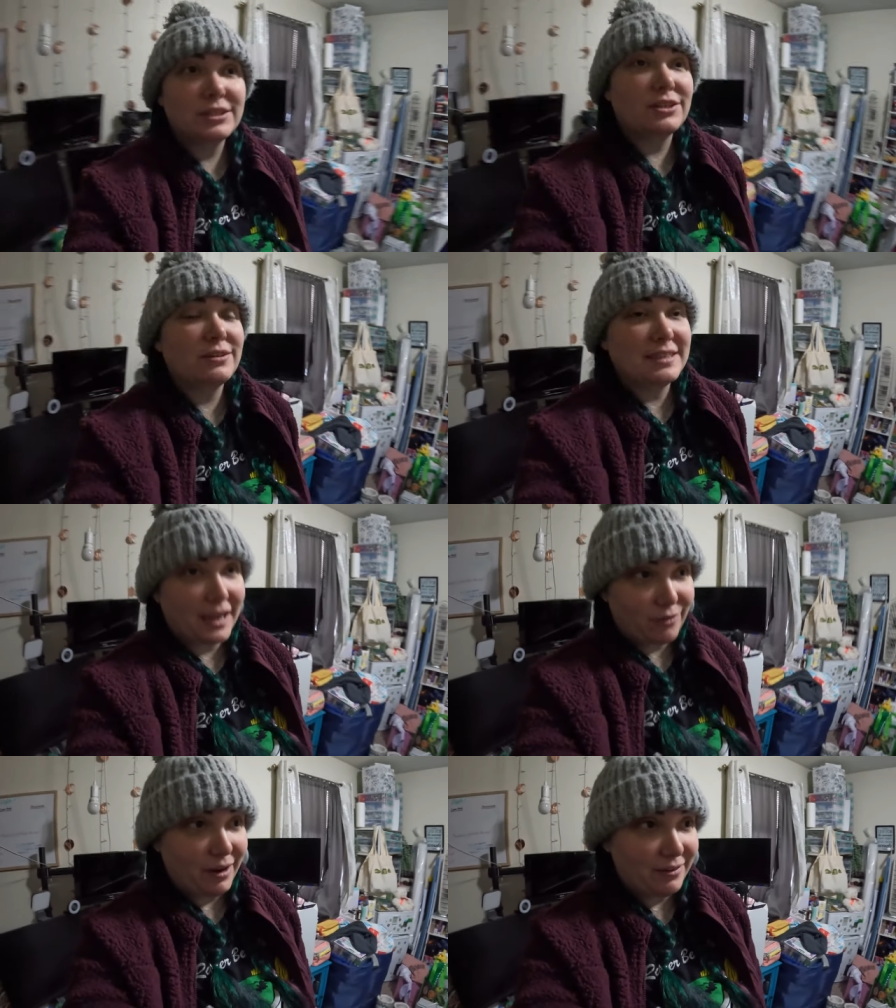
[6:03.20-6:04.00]
to do the
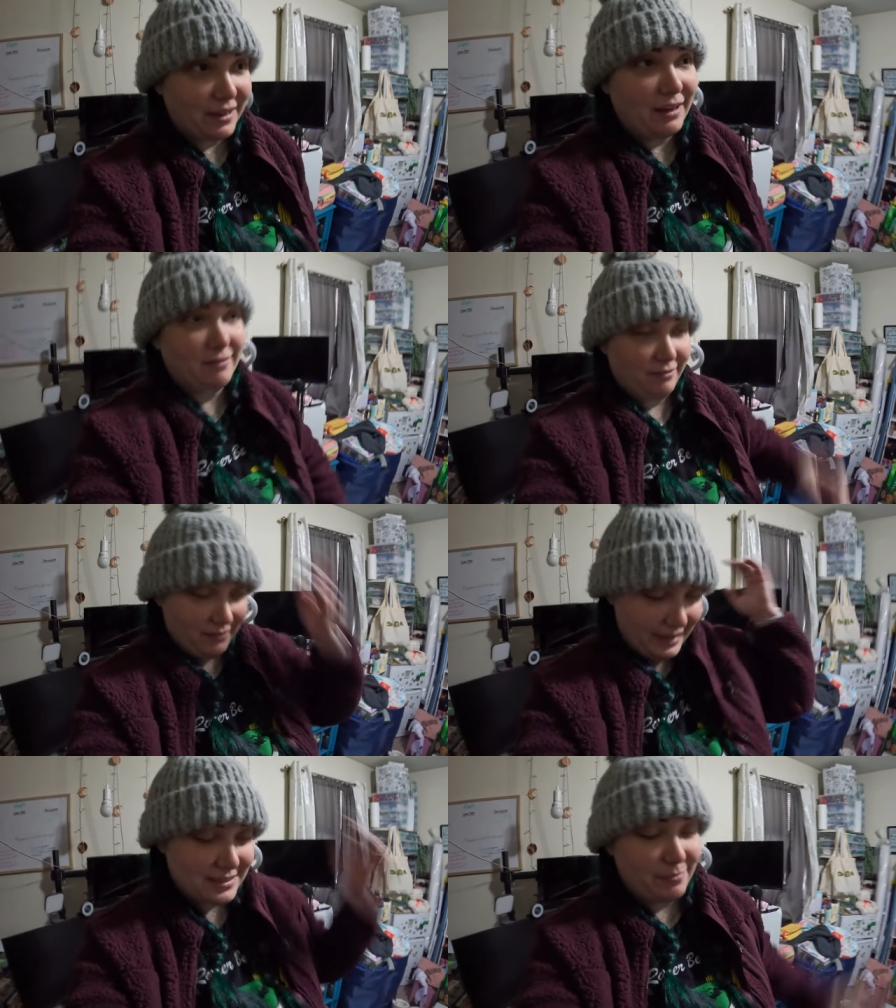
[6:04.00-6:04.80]
second round and
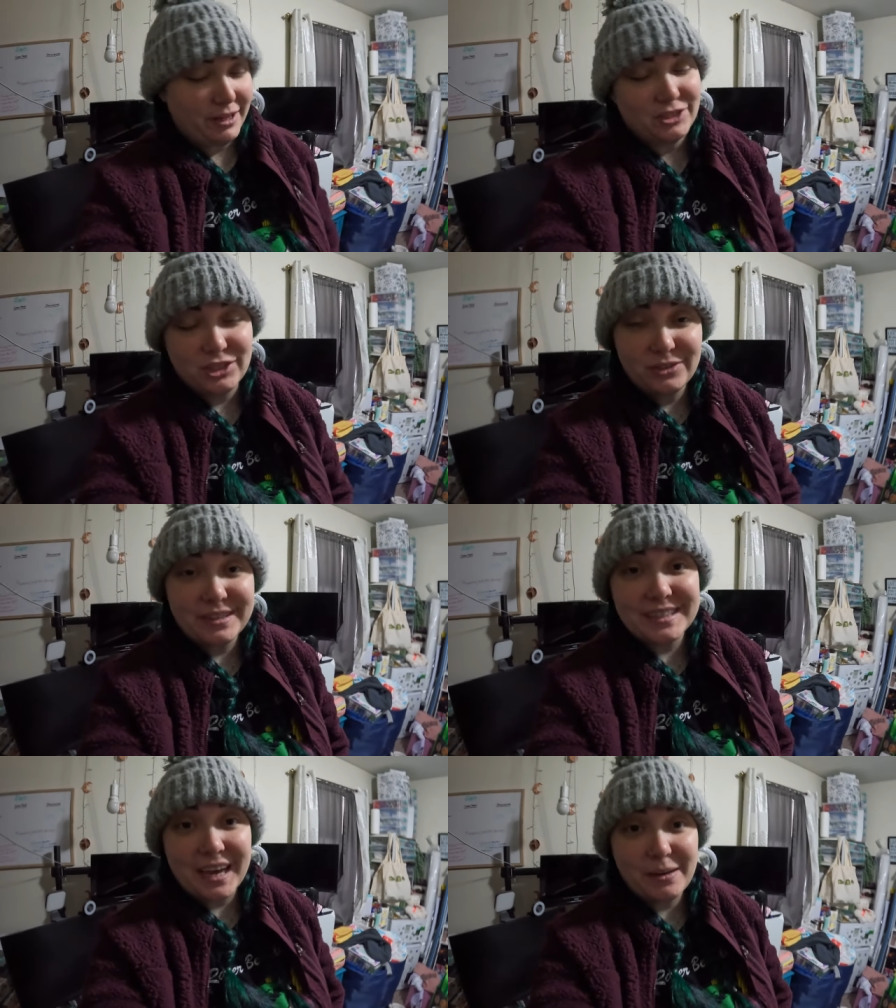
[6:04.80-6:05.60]
get some lunch too,
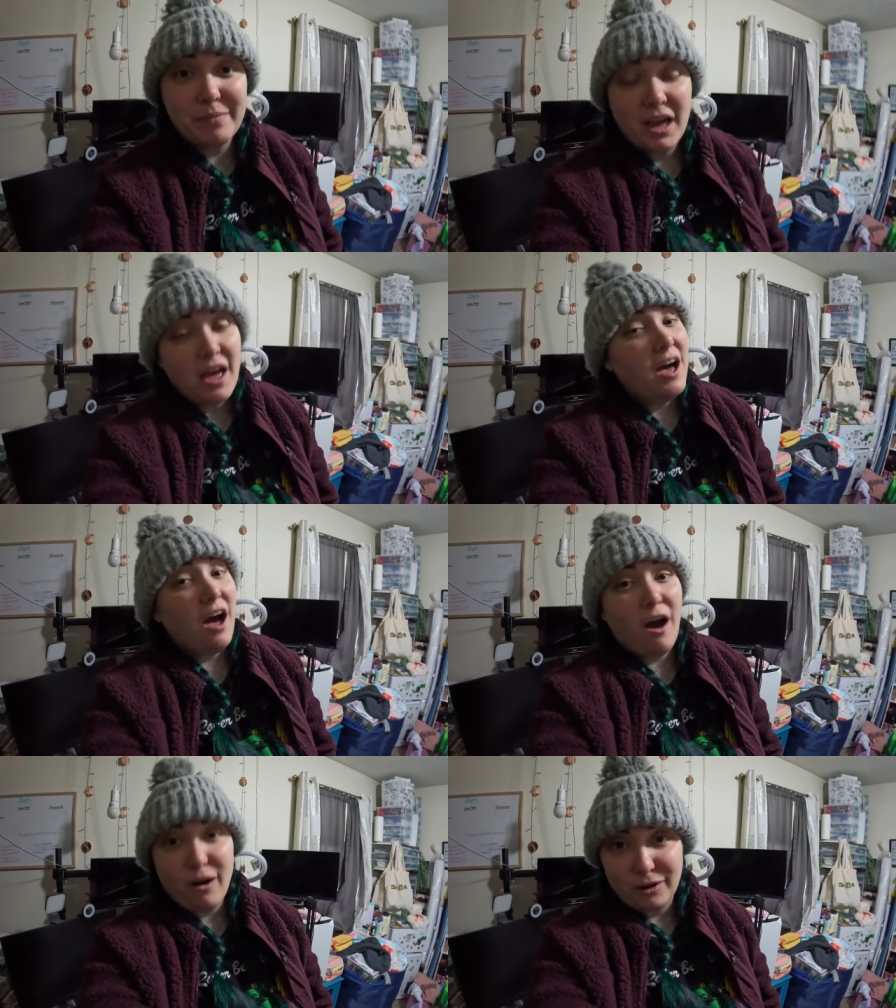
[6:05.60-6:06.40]
because I am
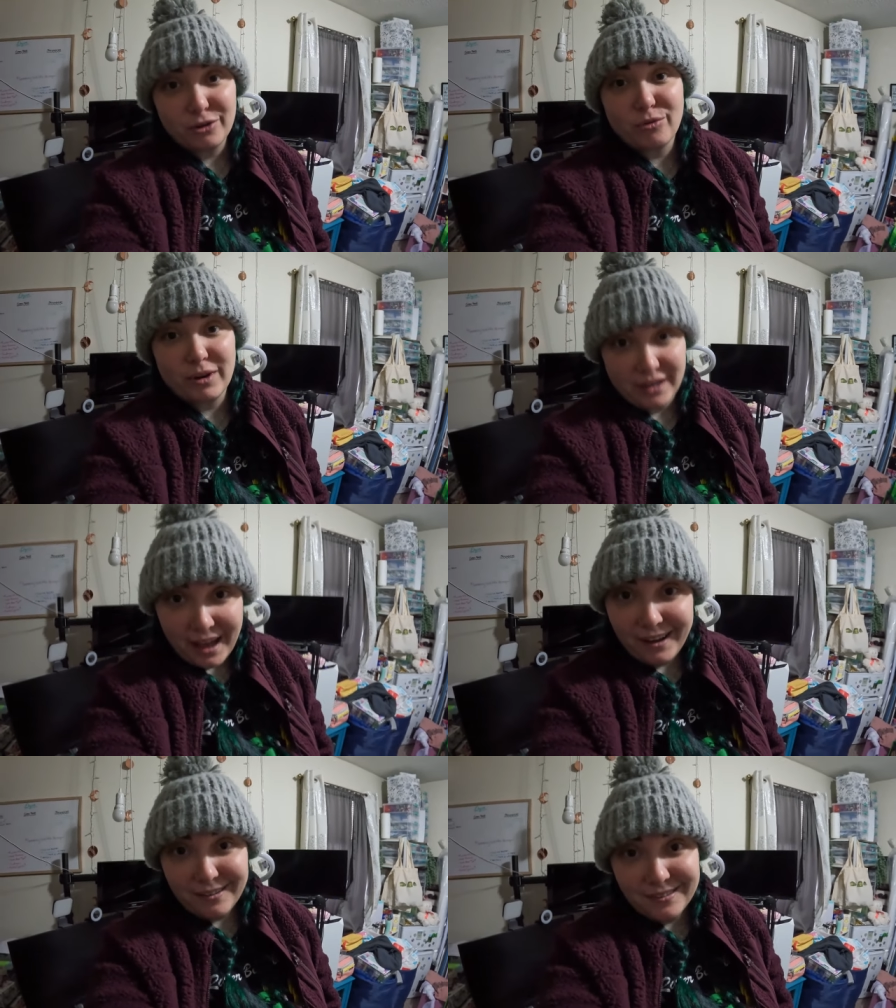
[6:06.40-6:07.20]
a hungry
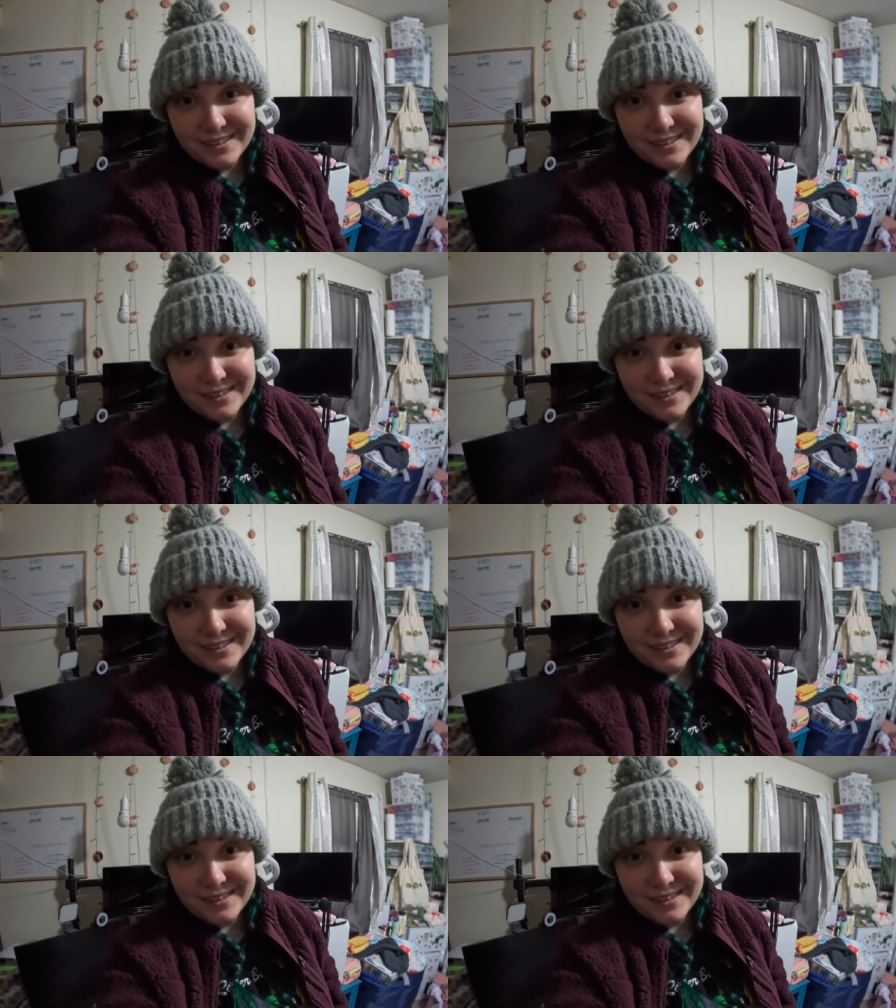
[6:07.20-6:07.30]
gal.